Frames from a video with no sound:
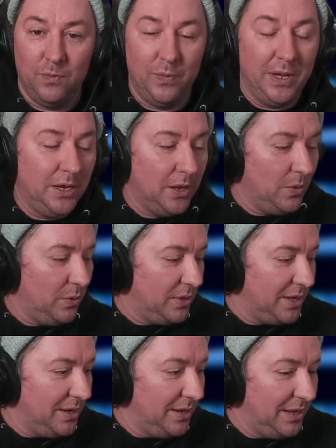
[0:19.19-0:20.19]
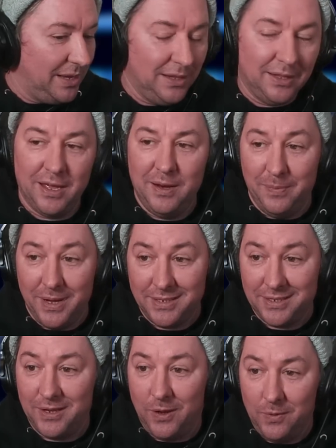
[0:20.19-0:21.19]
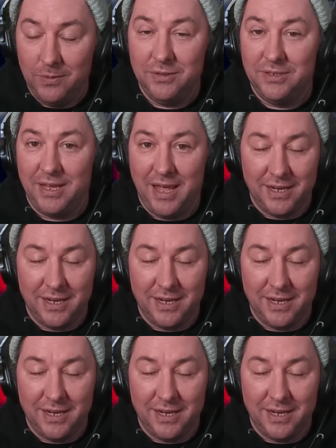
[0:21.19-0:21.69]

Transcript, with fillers: we know that Elon Musk owns